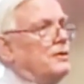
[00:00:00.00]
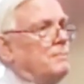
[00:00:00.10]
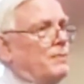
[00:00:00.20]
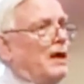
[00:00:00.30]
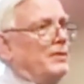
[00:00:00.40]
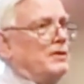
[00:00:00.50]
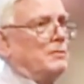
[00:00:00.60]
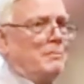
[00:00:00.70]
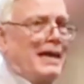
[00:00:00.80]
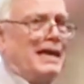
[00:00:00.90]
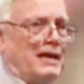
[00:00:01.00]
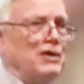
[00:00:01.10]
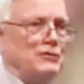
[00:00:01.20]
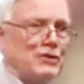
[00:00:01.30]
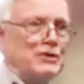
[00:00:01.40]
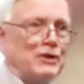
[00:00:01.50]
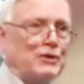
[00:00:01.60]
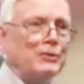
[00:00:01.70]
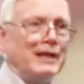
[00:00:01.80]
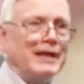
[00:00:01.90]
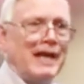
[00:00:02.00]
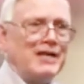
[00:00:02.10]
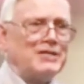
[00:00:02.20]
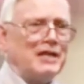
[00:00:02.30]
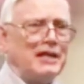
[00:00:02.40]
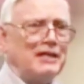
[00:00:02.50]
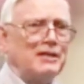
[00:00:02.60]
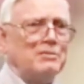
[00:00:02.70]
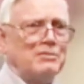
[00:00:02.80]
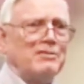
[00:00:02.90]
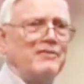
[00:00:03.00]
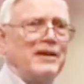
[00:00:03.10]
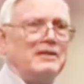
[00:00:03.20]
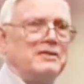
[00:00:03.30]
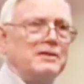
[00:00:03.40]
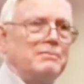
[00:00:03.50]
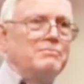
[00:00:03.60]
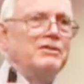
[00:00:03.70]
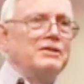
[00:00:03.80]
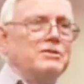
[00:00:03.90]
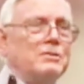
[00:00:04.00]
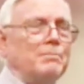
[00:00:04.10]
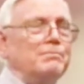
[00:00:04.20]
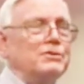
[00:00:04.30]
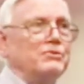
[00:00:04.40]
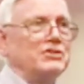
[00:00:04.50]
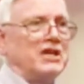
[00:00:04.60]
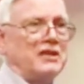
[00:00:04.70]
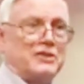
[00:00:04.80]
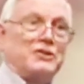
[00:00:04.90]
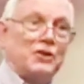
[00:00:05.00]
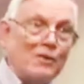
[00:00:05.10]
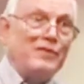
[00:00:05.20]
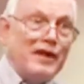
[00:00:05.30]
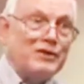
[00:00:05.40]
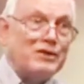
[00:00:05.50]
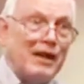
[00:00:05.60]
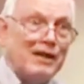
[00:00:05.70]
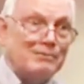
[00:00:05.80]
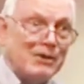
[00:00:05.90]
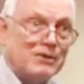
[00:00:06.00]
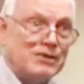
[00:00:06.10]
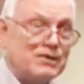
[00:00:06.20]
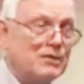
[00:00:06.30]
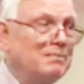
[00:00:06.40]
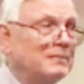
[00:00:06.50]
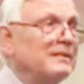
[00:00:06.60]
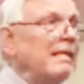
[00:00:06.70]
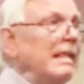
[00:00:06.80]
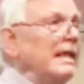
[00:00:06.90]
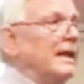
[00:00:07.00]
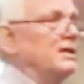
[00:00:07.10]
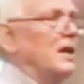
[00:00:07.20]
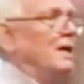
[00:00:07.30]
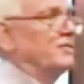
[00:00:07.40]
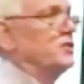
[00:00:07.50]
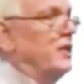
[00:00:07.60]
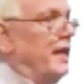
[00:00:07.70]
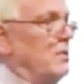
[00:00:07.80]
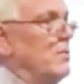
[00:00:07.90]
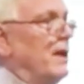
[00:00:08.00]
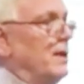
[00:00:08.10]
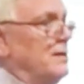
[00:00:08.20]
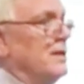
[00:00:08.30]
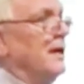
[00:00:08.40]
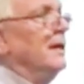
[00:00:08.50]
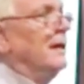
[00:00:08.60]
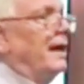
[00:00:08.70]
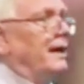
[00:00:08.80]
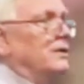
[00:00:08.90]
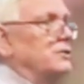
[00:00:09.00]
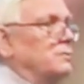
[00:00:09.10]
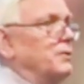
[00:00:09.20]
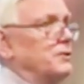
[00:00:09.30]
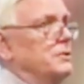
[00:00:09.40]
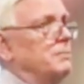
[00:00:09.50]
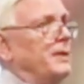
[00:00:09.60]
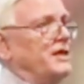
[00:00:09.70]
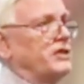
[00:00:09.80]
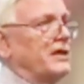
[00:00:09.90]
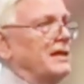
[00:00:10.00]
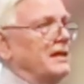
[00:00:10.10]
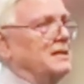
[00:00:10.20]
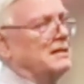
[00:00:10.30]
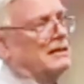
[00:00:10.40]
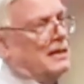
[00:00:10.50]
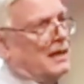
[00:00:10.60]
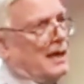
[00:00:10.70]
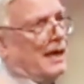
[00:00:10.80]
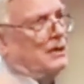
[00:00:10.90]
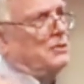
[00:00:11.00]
probably your main interest in doing that is to get them to reject the Soviet-style Marxism. And you have to say, well, Engels was basically a guy who